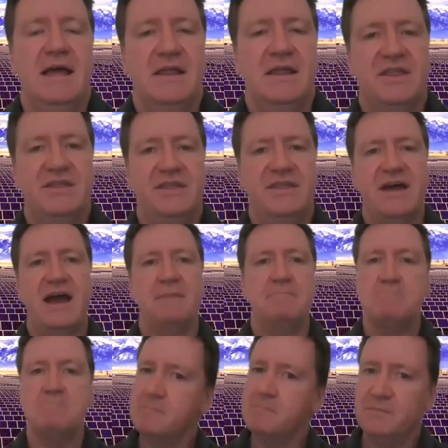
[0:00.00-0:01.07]
in a
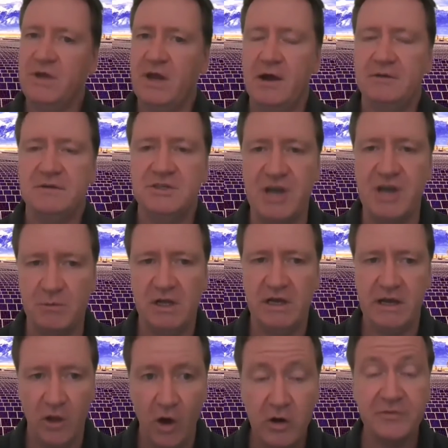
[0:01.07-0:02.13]
time
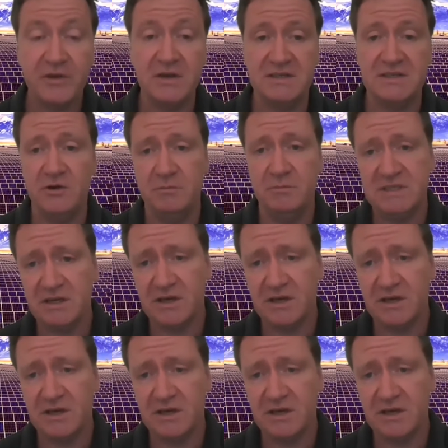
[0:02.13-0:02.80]
that,